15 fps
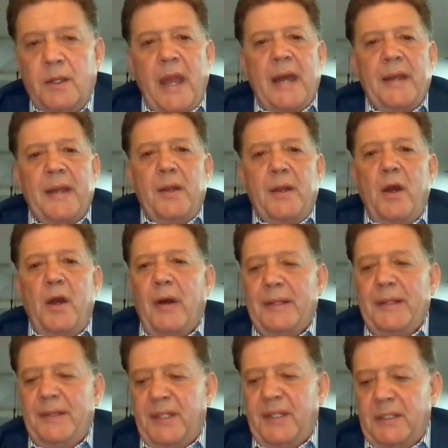Yeah, no, I
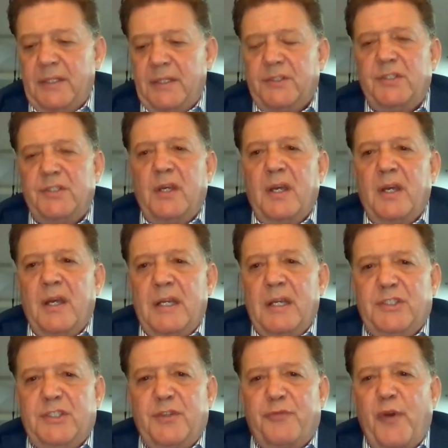think it's a, it's a
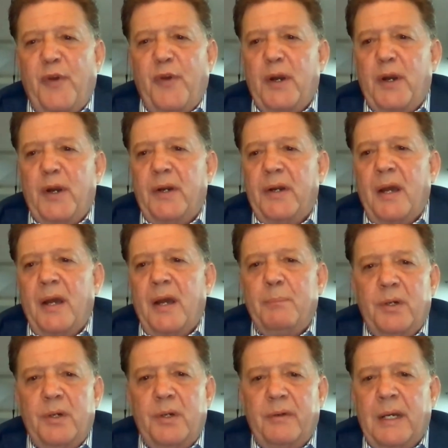fair number.
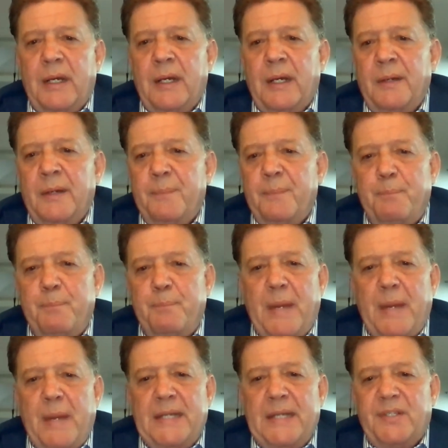Uh,
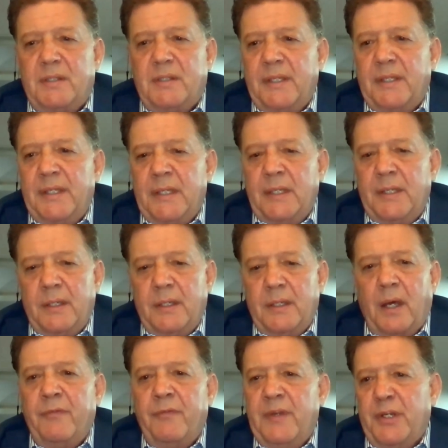basically a lot of
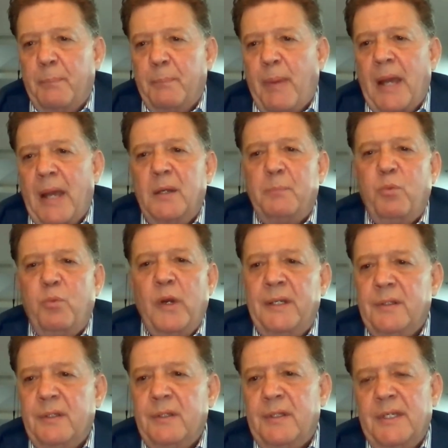engineering backup went
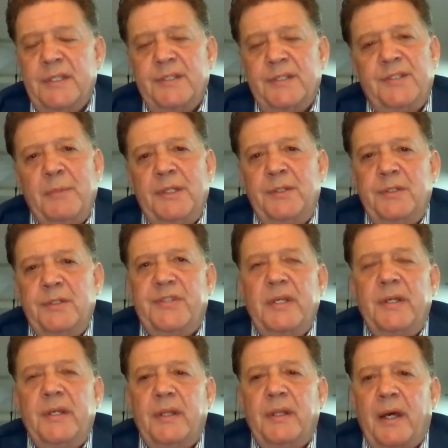into this. I mean, you
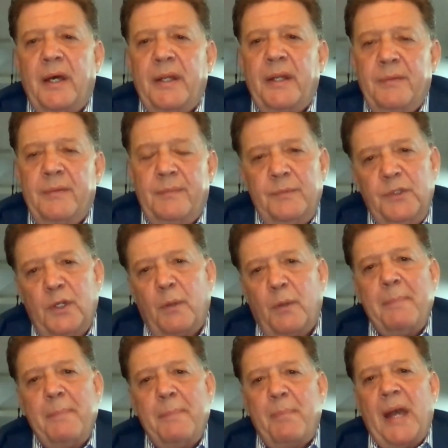see a lot of, you know,
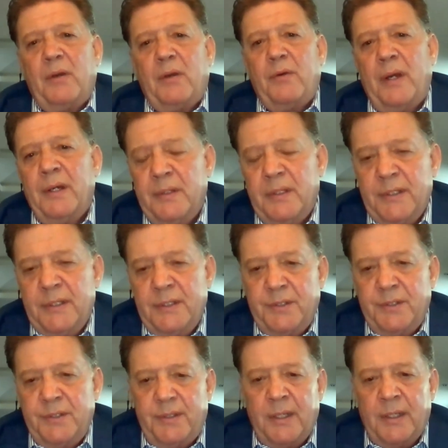my background
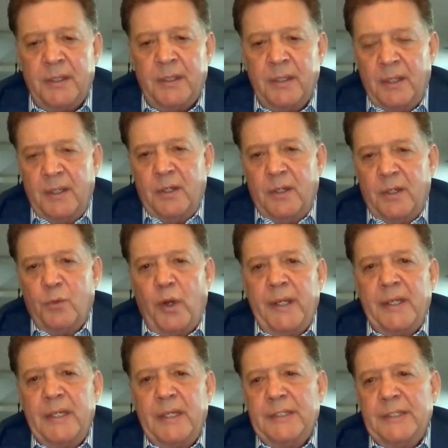is uh,
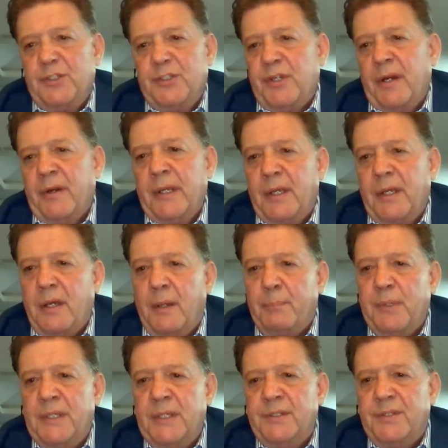running engineering
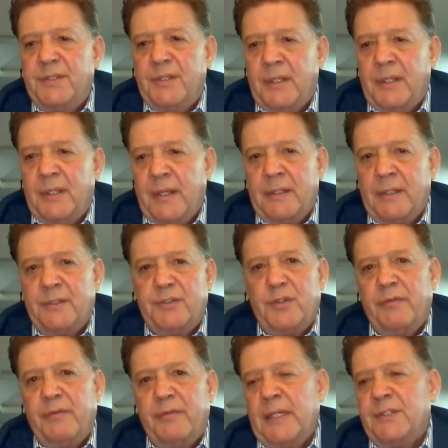companies and, and
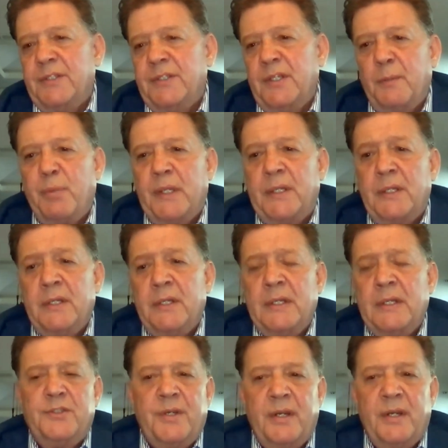serving as independent
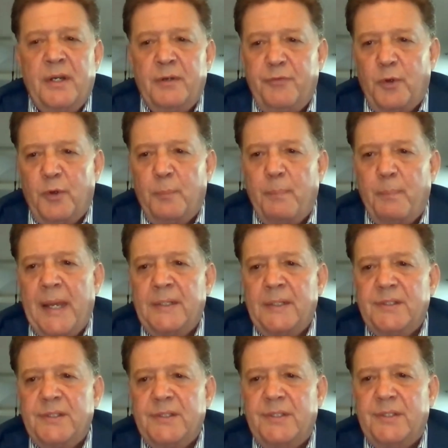engineer for
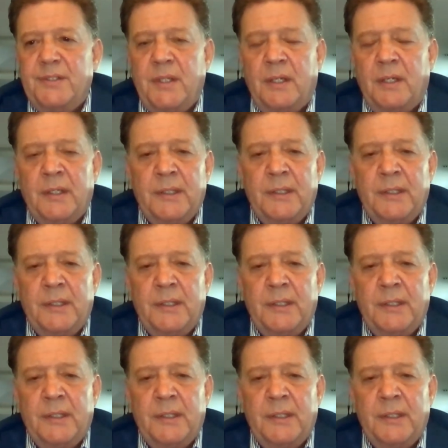banks on,